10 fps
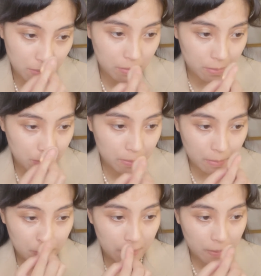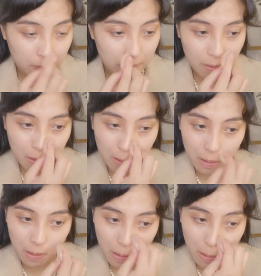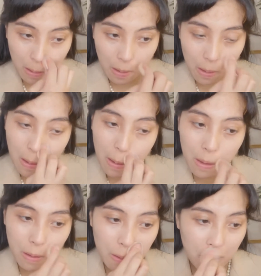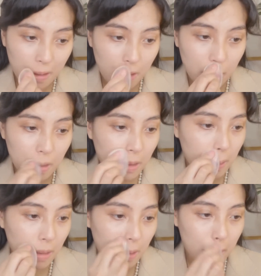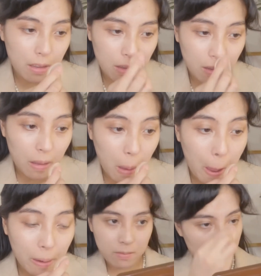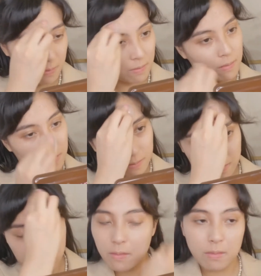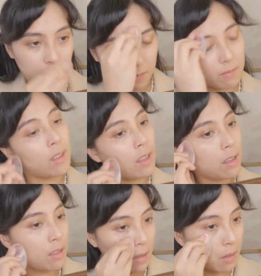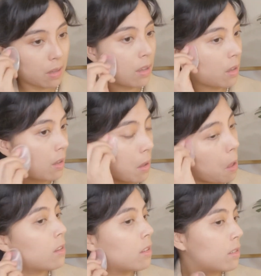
you're lighter or darker or whatever in between, you are beautiful no matter what. And even though